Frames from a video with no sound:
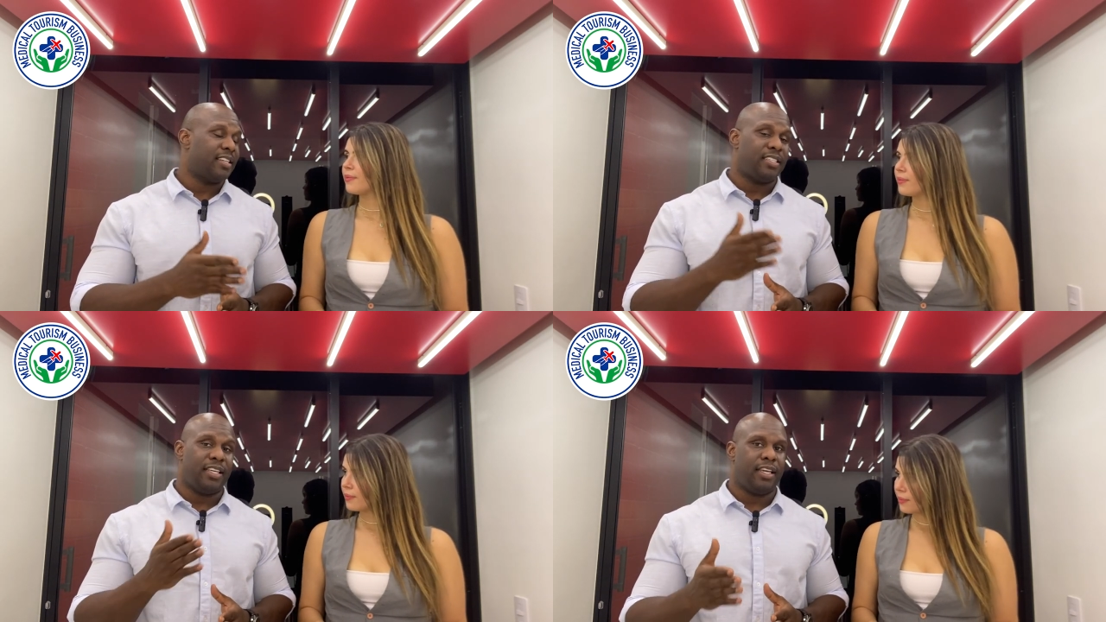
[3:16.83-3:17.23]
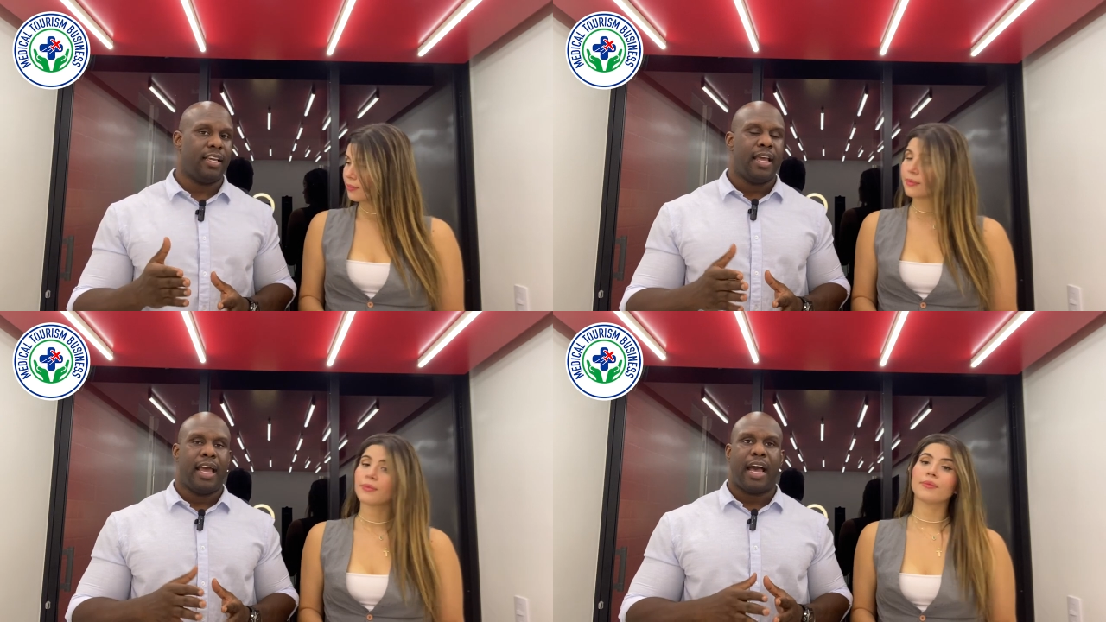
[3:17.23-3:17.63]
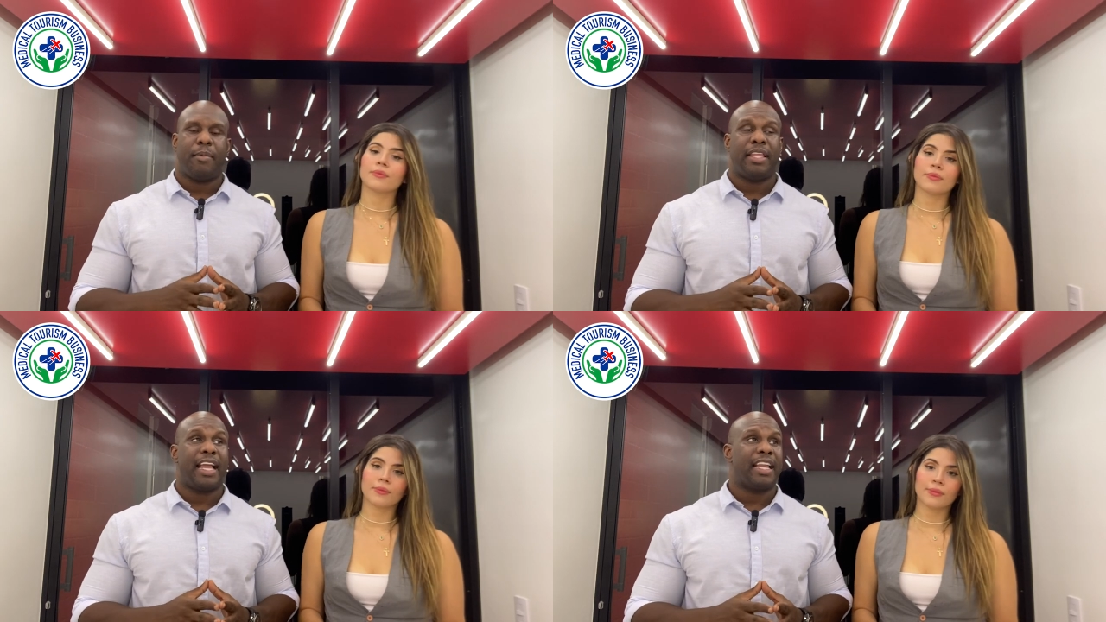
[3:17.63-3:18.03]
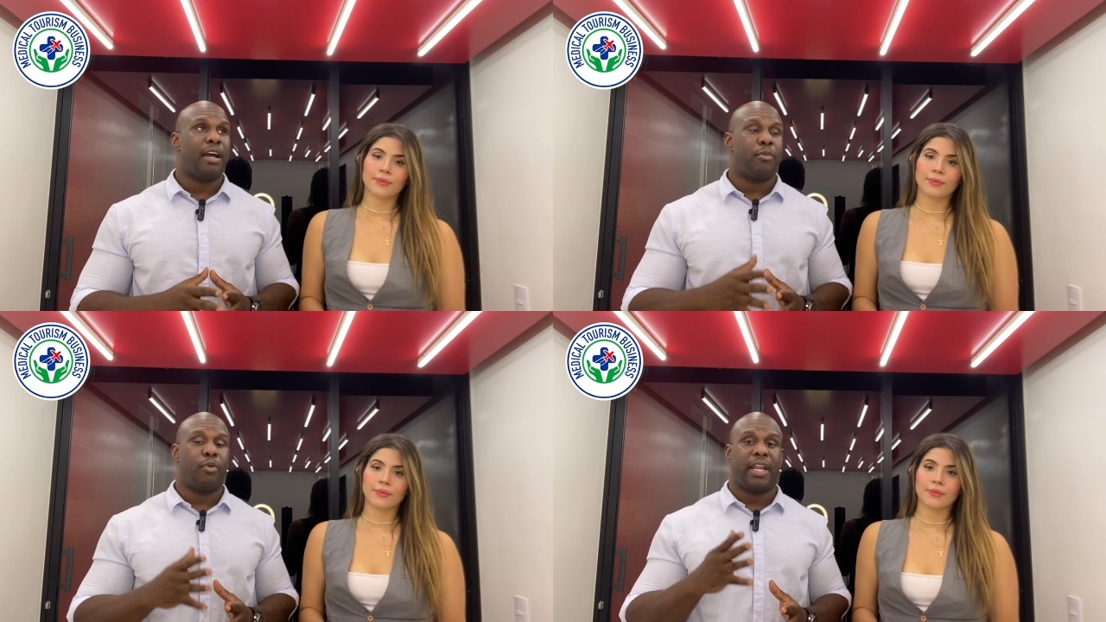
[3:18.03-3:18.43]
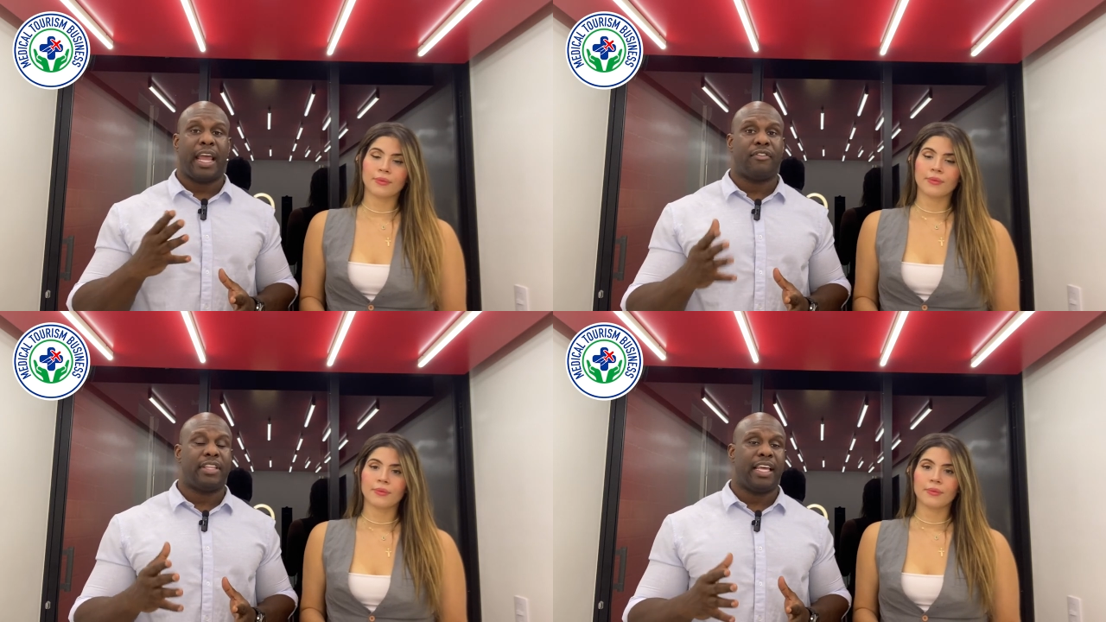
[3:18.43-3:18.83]
Speaker 1: to Z. I mean, they can help them with
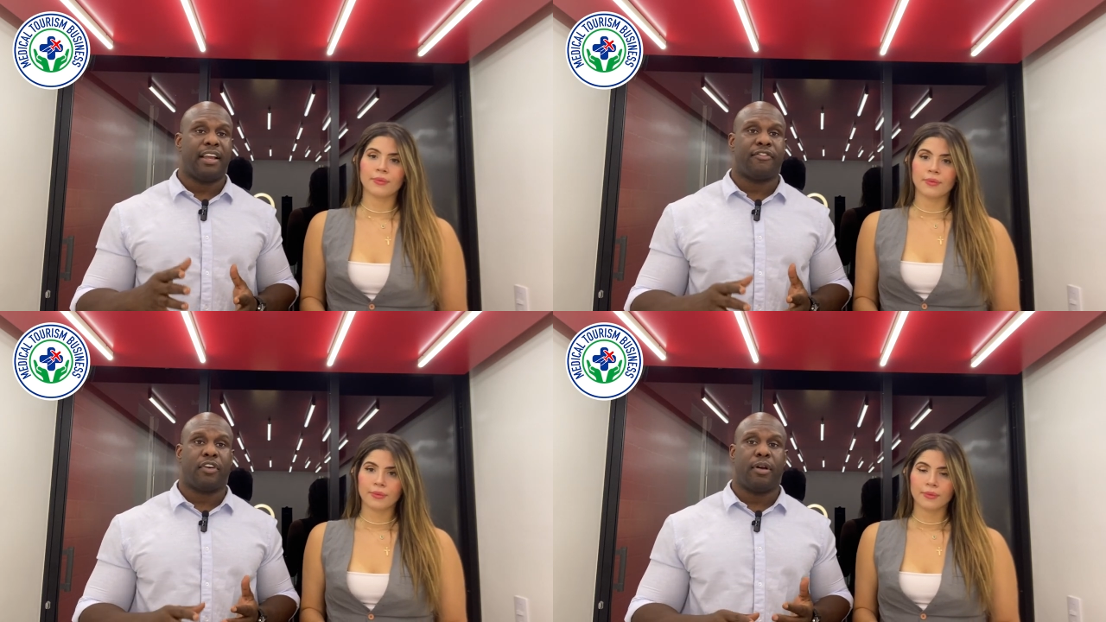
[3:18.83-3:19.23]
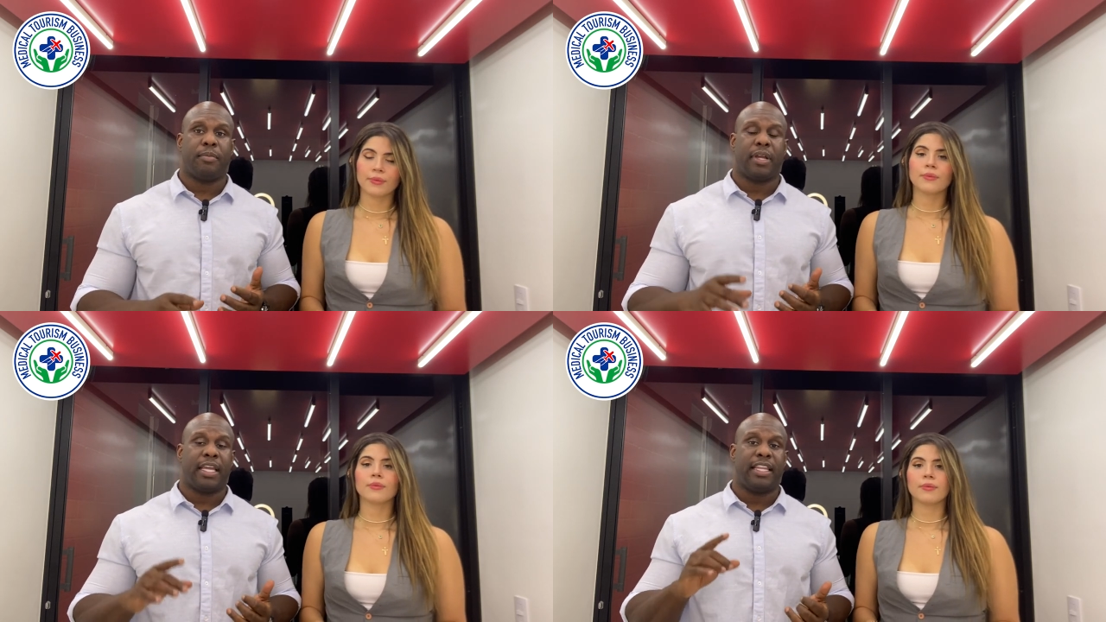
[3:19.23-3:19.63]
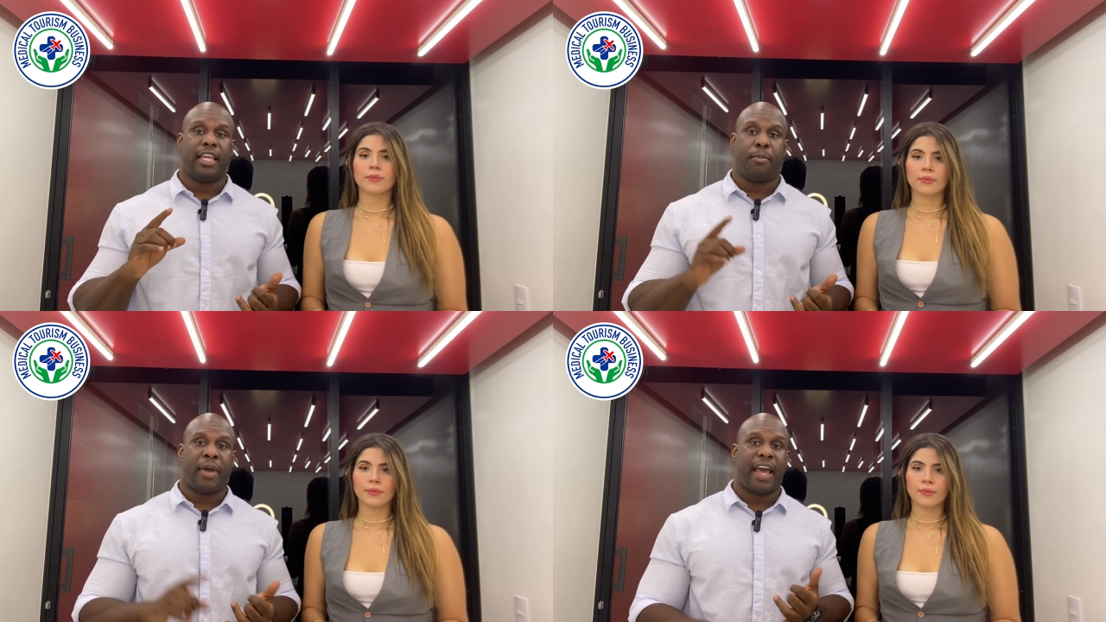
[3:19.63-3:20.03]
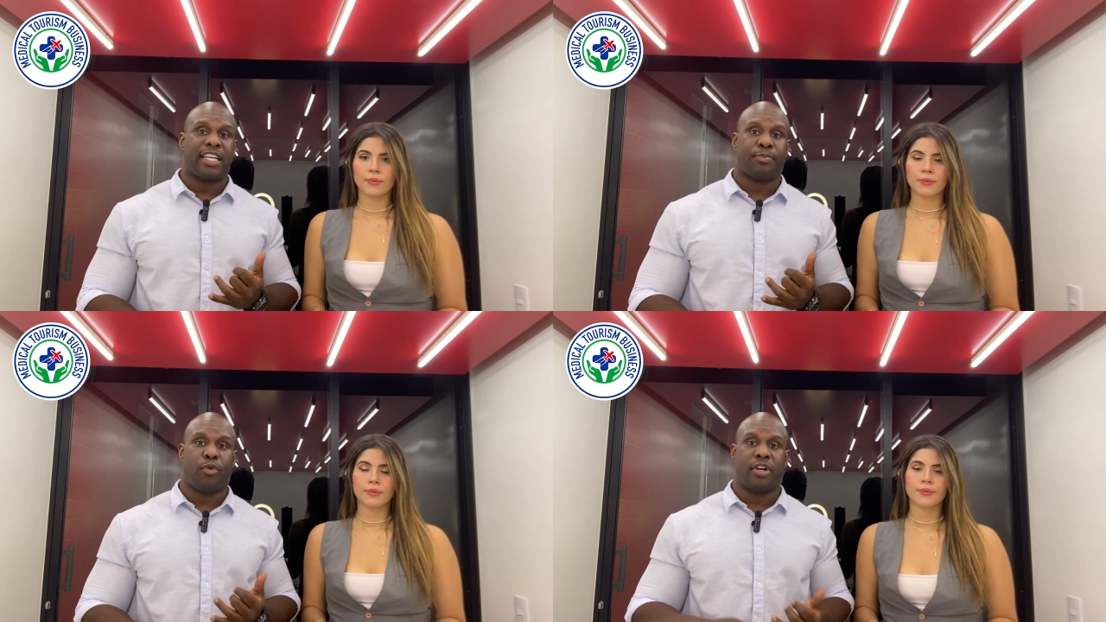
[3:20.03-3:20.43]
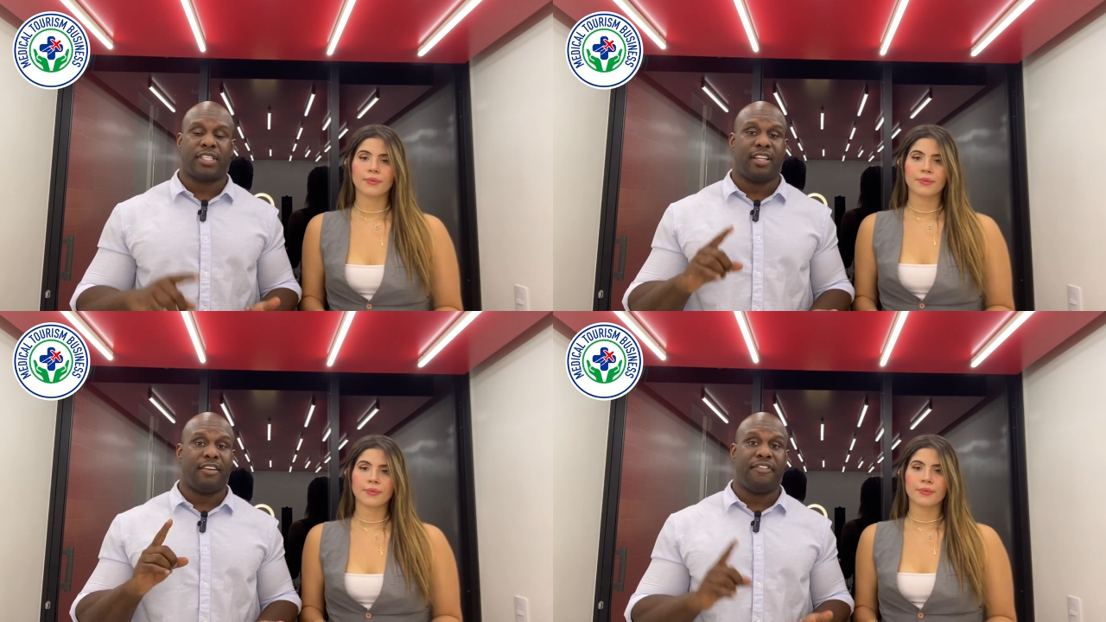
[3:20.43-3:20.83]
everything from getting their passports
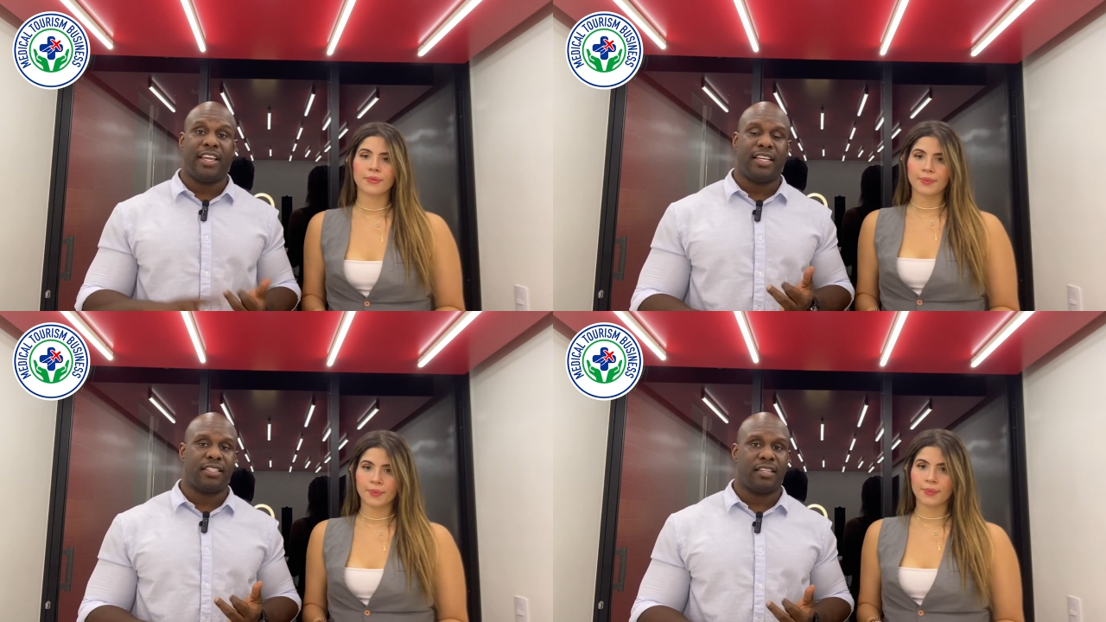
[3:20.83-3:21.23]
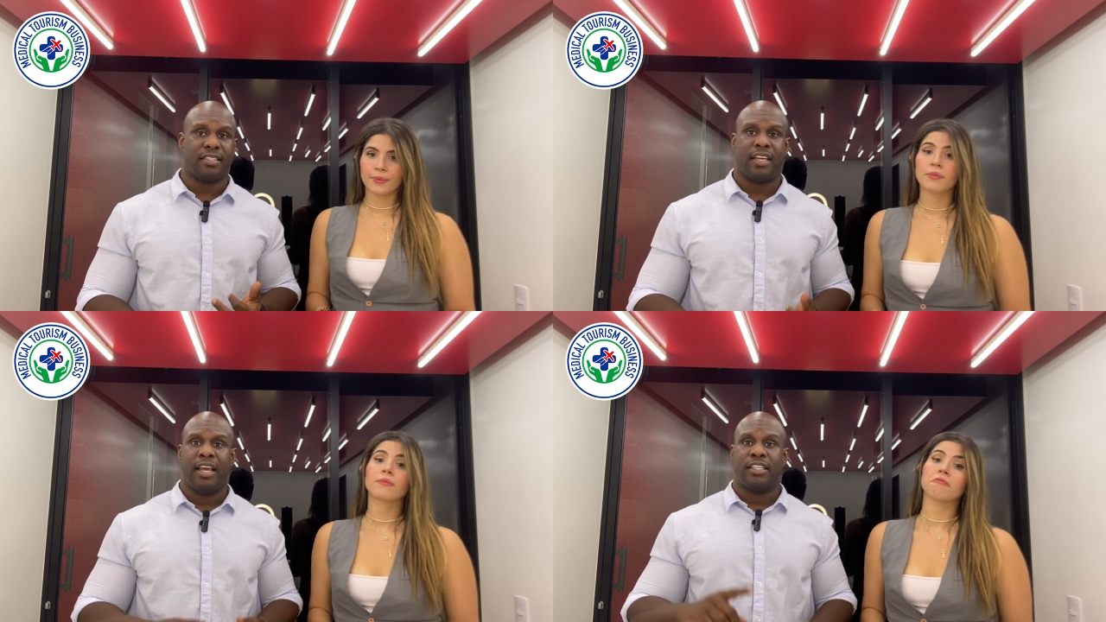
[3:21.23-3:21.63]
and their visas